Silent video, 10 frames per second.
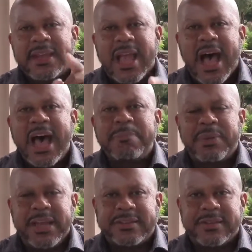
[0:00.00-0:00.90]
God
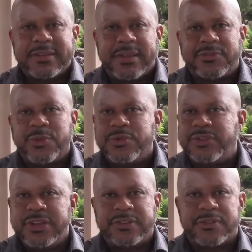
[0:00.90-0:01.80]
blesses us through
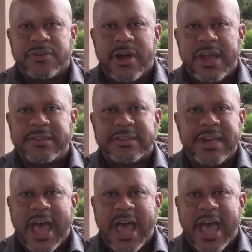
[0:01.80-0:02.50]
Jesus Christ,